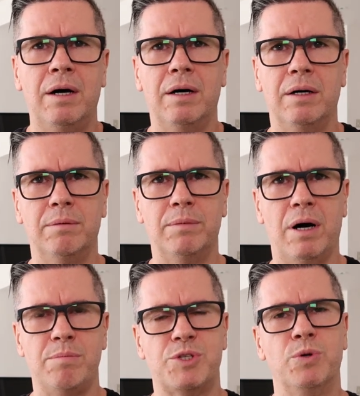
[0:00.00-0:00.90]

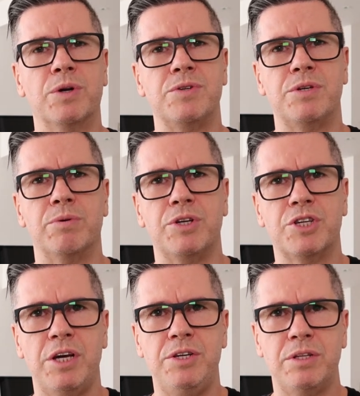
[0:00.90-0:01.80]
I'm still considering
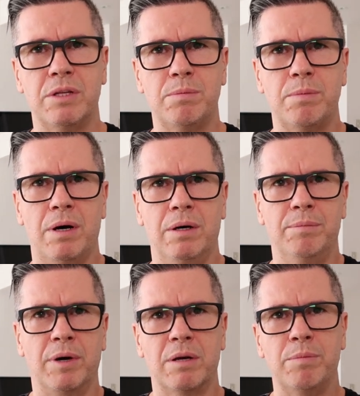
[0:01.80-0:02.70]
changing them. I'm
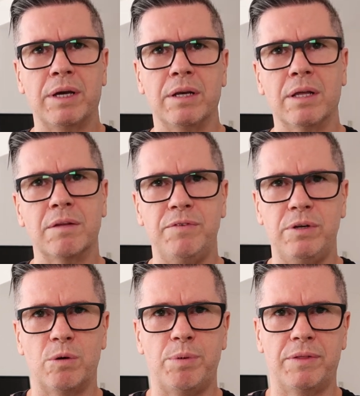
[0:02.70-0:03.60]
going to make another
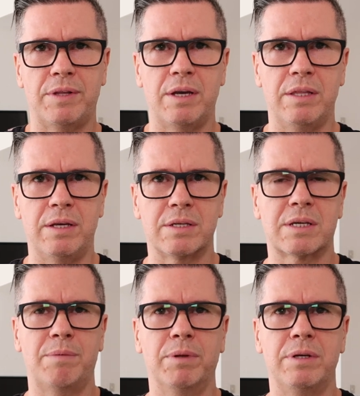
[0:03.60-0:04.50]
video about that in the next
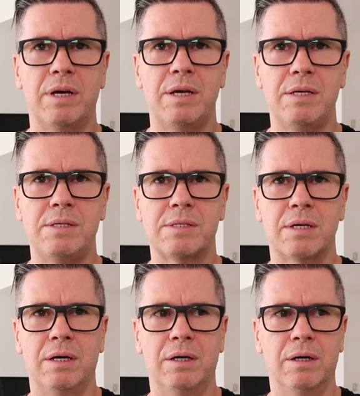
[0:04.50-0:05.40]
couple of days,